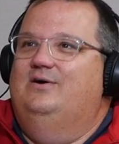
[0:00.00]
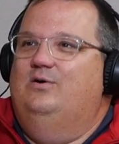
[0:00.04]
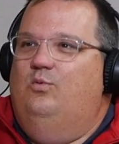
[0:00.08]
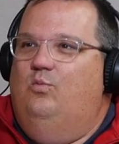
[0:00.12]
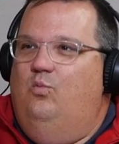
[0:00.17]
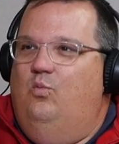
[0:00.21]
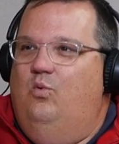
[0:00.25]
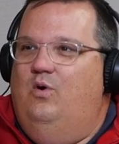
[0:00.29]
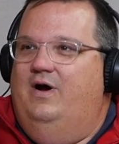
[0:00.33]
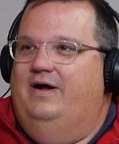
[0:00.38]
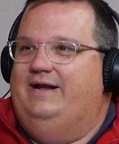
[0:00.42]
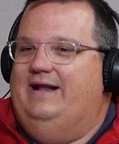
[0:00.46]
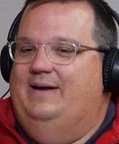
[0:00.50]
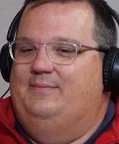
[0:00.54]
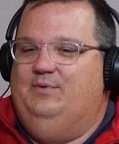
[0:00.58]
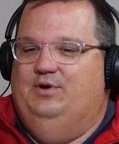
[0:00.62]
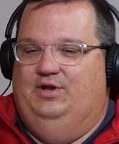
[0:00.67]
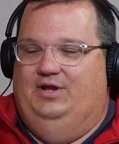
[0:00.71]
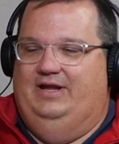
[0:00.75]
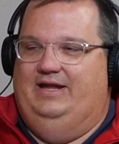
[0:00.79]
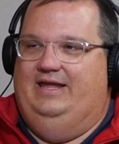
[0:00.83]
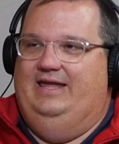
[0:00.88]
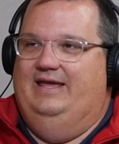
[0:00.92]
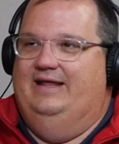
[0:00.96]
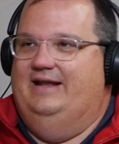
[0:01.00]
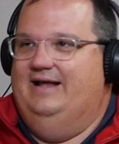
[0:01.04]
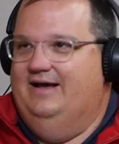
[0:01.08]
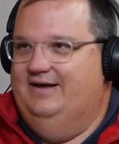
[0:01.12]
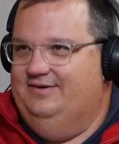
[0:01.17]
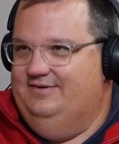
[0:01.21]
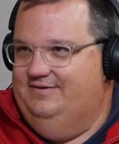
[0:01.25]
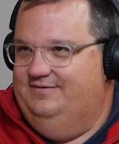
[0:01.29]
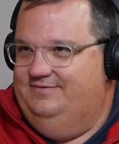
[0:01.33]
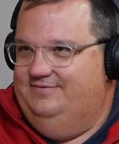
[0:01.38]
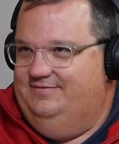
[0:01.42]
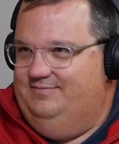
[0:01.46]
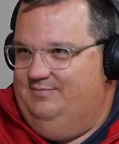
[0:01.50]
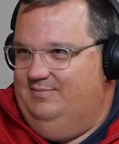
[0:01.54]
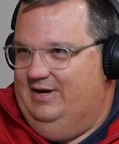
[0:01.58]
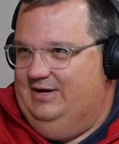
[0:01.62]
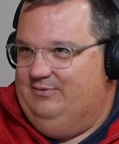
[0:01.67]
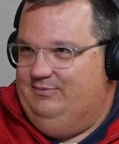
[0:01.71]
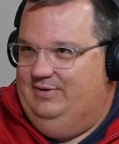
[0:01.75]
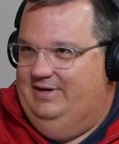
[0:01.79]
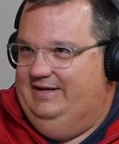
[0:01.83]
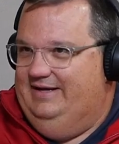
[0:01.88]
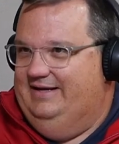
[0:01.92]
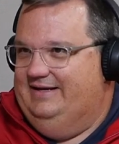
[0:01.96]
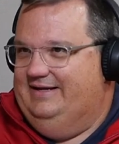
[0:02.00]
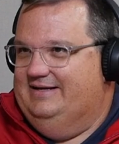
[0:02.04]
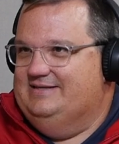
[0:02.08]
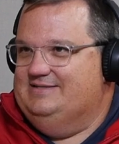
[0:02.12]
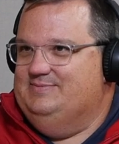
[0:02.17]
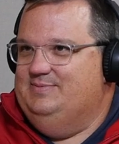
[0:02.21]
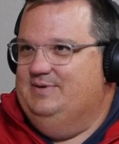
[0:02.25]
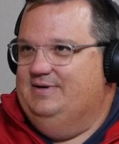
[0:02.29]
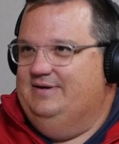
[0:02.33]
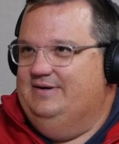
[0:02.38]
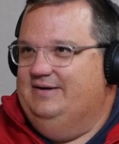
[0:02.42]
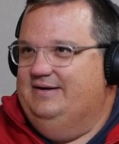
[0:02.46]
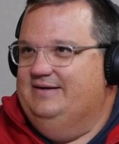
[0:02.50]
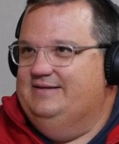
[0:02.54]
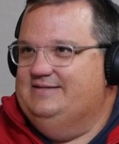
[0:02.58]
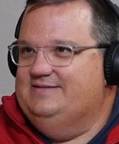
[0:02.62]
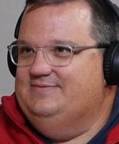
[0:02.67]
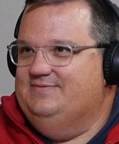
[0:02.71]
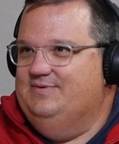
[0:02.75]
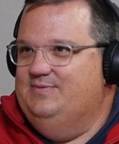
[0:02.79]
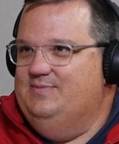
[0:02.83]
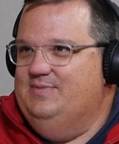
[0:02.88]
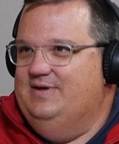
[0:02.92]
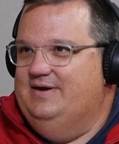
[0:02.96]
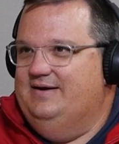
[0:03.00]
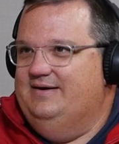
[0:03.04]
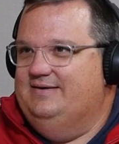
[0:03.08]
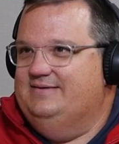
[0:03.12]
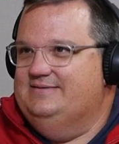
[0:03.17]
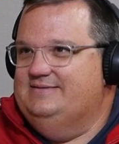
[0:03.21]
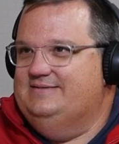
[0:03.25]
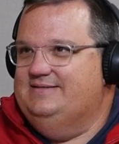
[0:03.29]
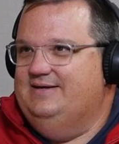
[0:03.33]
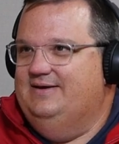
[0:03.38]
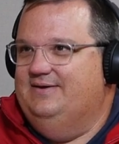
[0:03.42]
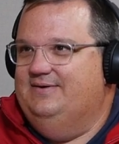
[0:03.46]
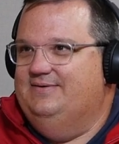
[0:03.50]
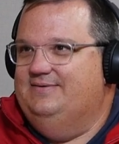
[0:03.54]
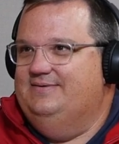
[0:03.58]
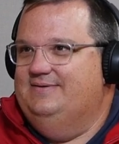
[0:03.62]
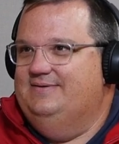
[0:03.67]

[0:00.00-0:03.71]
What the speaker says: what I'm going to get out of my reading experience from there? So